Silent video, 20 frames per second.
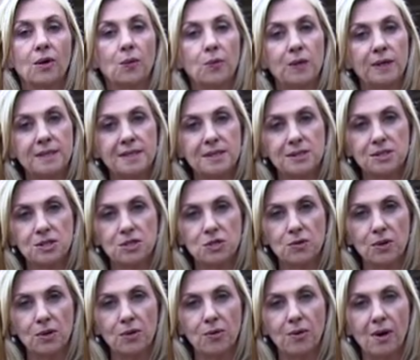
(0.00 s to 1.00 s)
or a witness
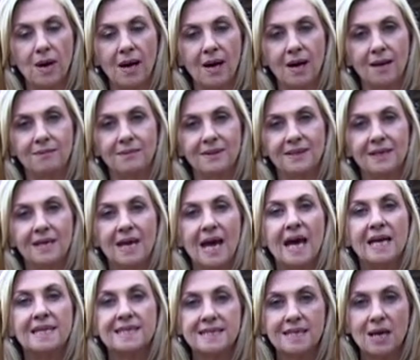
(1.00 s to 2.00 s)
to a crime
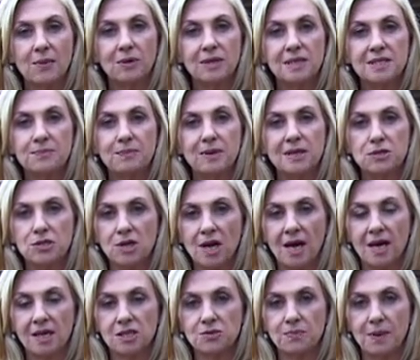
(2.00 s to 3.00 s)
and someone has been
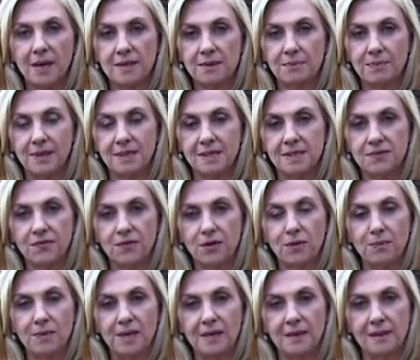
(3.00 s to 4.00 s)
charged by the police for
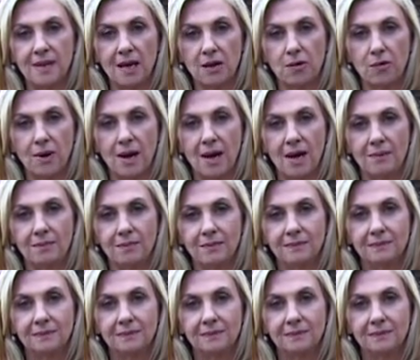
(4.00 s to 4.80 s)
committing that crime.